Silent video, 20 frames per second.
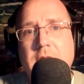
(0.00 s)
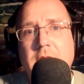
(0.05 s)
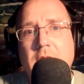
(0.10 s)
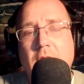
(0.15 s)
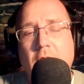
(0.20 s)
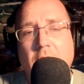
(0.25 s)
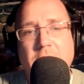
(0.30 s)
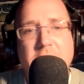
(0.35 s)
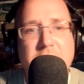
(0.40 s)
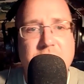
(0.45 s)

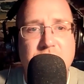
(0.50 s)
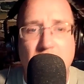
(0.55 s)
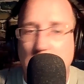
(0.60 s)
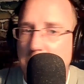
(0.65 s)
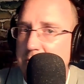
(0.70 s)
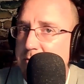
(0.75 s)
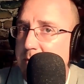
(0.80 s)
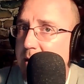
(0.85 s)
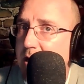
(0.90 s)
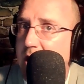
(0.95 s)
are these
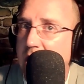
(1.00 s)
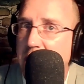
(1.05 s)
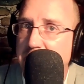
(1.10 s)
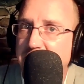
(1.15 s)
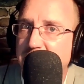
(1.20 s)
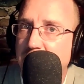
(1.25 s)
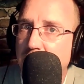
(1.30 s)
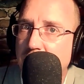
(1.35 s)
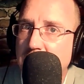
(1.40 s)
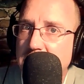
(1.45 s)
storms being
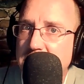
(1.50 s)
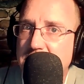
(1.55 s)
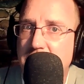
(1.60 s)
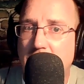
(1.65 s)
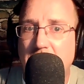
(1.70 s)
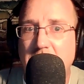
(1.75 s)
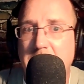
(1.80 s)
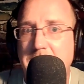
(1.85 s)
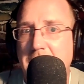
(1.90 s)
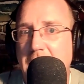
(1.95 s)
influenced? Are
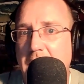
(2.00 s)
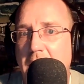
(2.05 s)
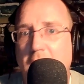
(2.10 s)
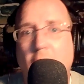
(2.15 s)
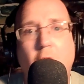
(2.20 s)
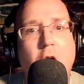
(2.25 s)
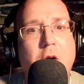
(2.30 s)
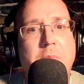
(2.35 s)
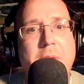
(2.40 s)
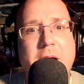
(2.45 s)
they being
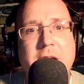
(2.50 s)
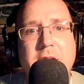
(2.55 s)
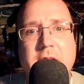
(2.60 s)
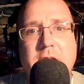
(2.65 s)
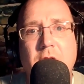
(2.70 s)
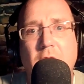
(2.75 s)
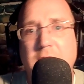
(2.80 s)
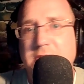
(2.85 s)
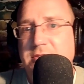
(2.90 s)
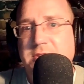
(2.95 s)
augmented
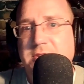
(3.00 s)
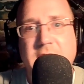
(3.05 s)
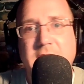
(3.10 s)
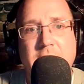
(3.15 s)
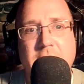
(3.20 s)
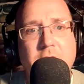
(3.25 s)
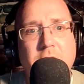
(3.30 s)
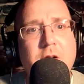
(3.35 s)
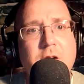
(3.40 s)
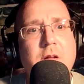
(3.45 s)
or
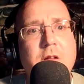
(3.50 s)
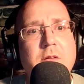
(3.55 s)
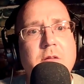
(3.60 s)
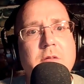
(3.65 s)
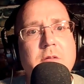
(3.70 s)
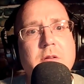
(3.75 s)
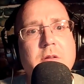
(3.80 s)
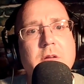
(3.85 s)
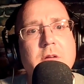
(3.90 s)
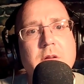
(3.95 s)
steered?
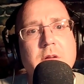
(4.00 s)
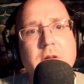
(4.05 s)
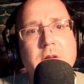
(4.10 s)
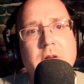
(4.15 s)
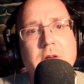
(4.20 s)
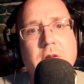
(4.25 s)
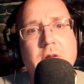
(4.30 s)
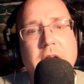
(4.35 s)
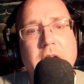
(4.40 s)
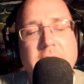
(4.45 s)

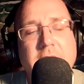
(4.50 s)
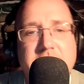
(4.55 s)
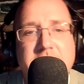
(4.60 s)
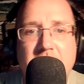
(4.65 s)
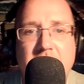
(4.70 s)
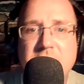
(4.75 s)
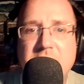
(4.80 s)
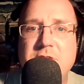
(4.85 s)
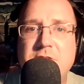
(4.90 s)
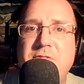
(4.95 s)

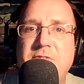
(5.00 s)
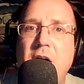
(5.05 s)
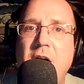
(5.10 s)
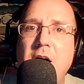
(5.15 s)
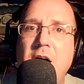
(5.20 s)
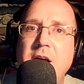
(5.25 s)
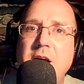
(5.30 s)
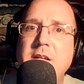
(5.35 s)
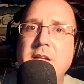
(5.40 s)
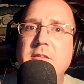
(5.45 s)

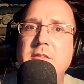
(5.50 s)
Intensified?